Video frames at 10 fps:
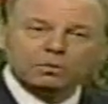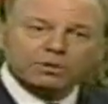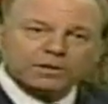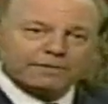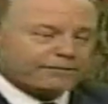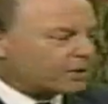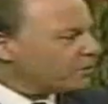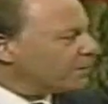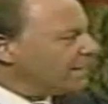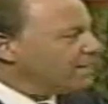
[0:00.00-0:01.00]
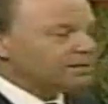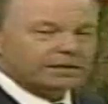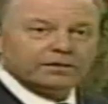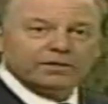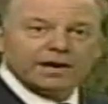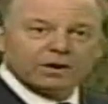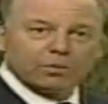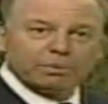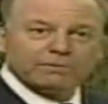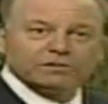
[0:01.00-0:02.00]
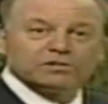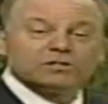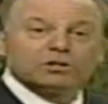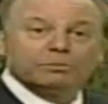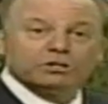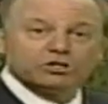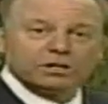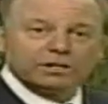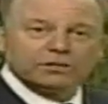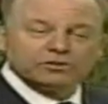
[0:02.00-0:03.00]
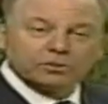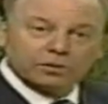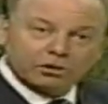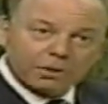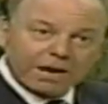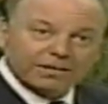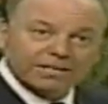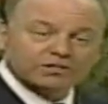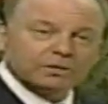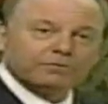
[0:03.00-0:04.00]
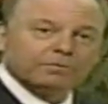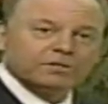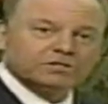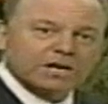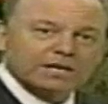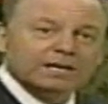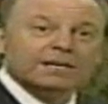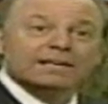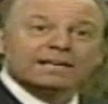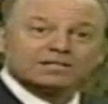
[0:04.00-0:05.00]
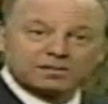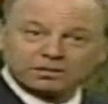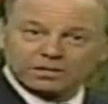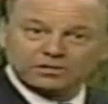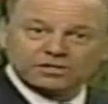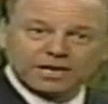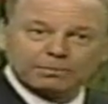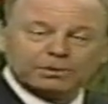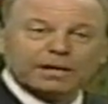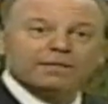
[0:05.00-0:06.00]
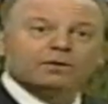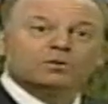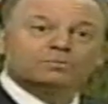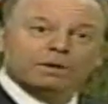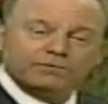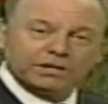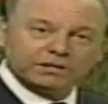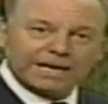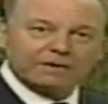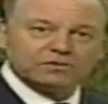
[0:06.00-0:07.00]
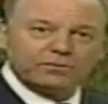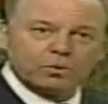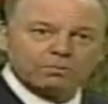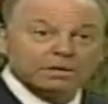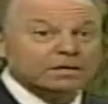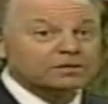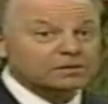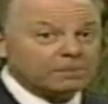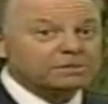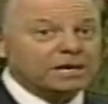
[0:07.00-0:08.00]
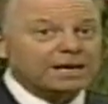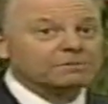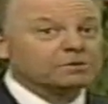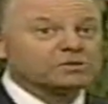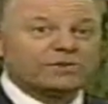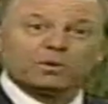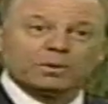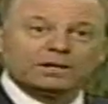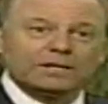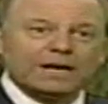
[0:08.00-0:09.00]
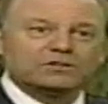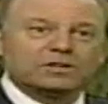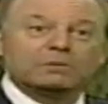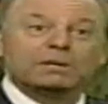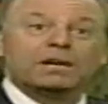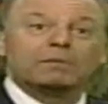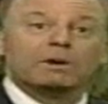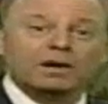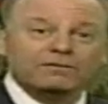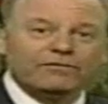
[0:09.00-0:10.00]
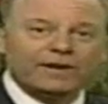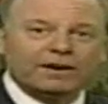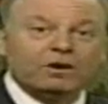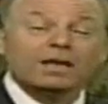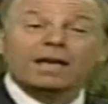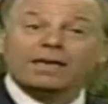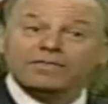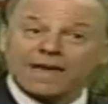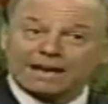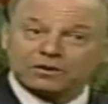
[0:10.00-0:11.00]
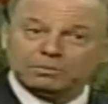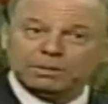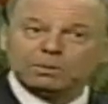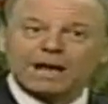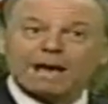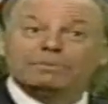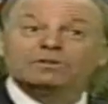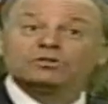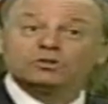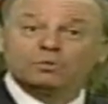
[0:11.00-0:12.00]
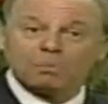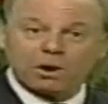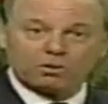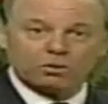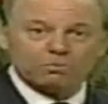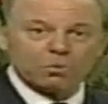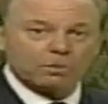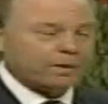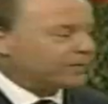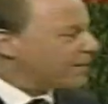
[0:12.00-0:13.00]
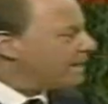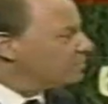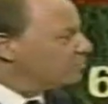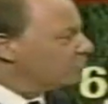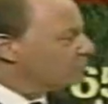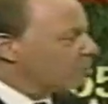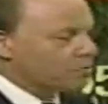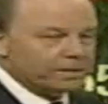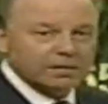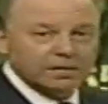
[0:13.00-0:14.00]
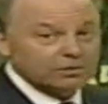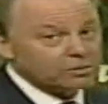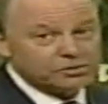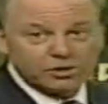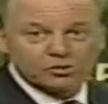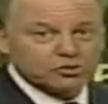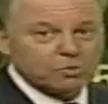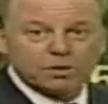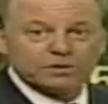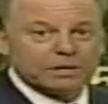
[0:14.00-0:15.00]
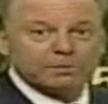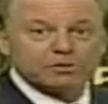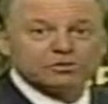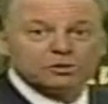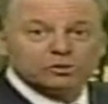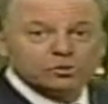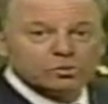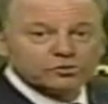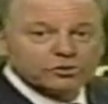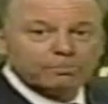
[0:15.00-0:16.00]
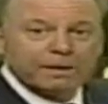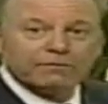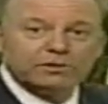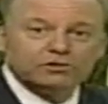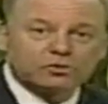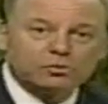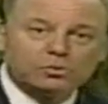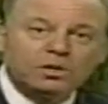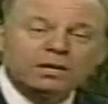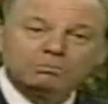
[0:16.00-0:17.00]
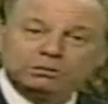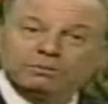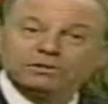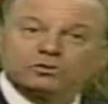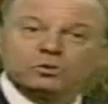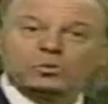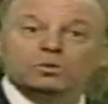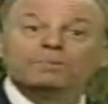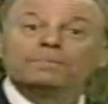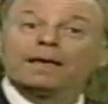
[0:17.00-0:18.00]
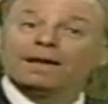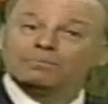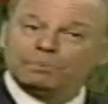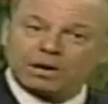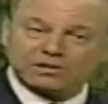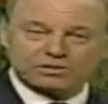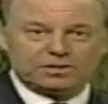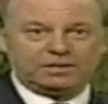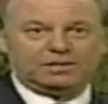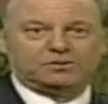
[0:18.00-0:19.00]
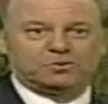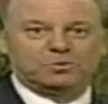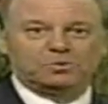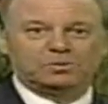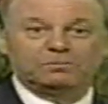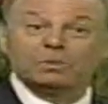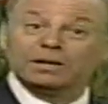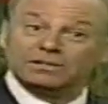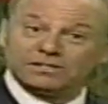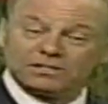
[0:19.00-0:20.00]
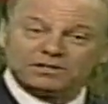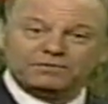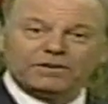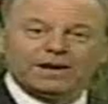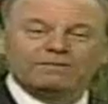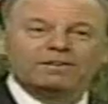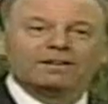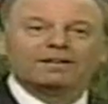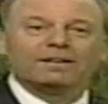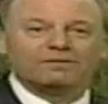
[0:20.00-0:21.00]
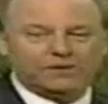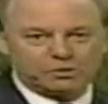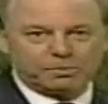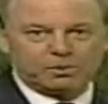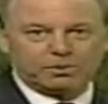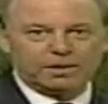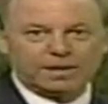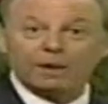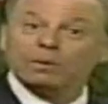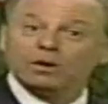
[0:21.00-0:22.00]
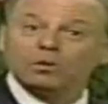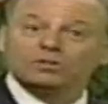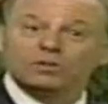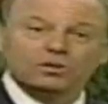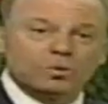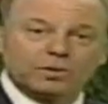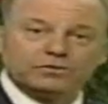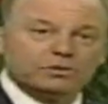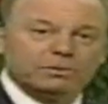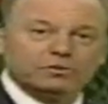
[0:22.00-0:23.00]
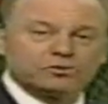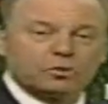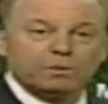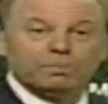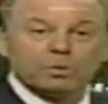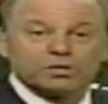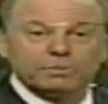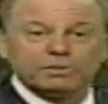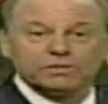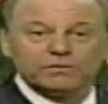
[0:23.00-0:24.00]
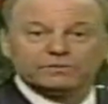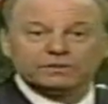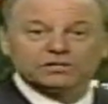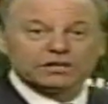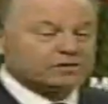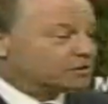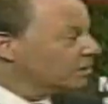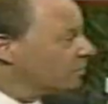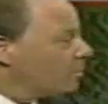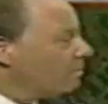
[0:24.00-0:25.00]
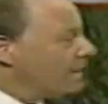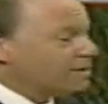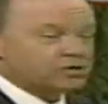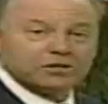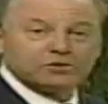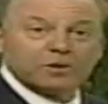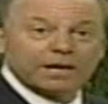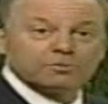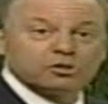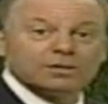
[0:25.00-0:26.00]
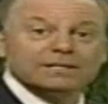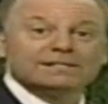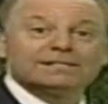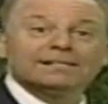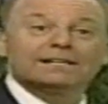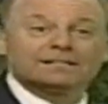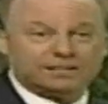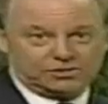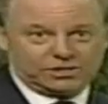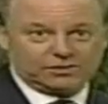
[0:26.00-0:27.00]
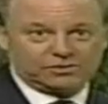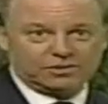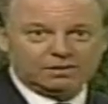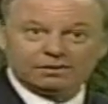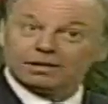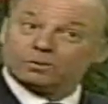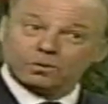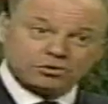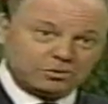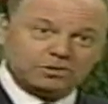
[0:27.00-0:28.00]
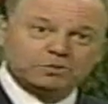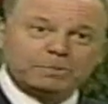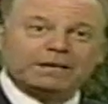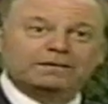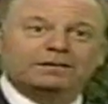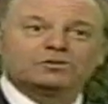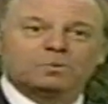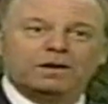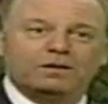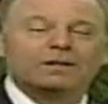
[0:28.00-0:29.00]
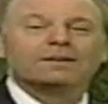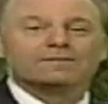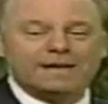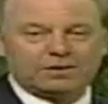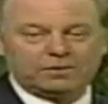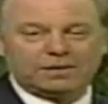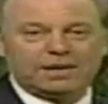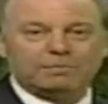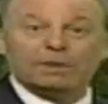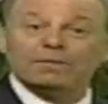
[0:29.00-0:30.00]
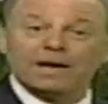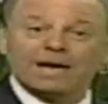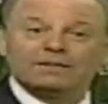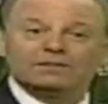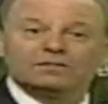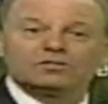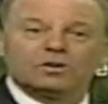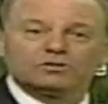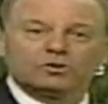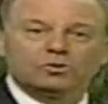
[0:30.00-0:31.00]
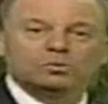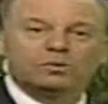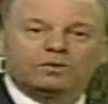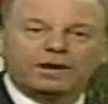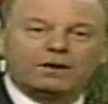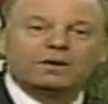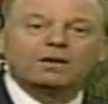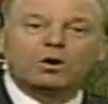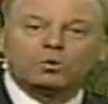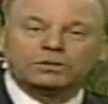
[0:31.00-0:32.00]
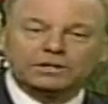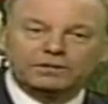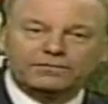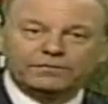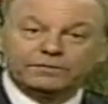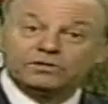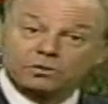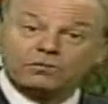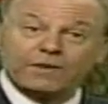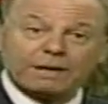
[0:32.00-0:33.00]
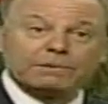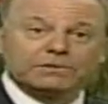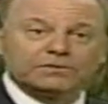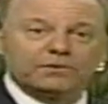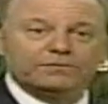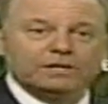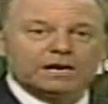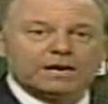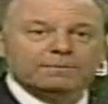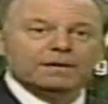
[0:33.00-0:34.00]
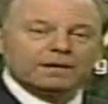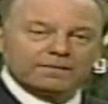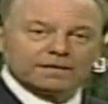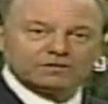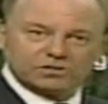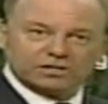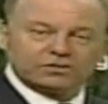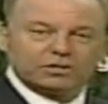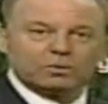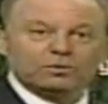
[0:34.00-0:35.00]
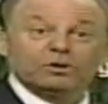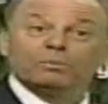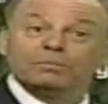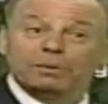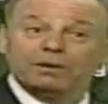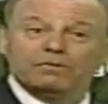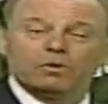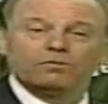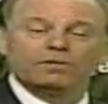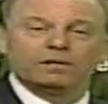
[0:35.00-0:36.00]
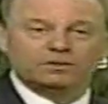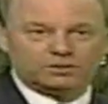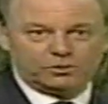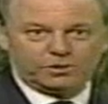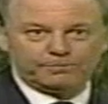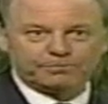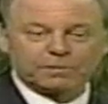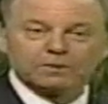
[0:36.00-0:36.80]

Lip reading: When you get farther inland, the air above us is a little bit chilly, so the ground heats up from the sun, gets a little unstable, and those puffy clouds form. Sometimes those fair weather clouds can become unfair, and that could be what happens tomorrow. More about that in just a moment. Notice the ocean water temperature is still cool, so Beverly's cool, Plymouth's cool, and Boston is cool, while it's 65 in Fitchburg. And we go to the north, similar story. Portsmouth is 56, while Manchester, New Hampshire is 66. And of course, you'd expect it as well. Down on the Cape and the islands, it's also cooler there, holding in the 50s, though Falmouth is 59, and then it's 60 or a little bit above over the interior.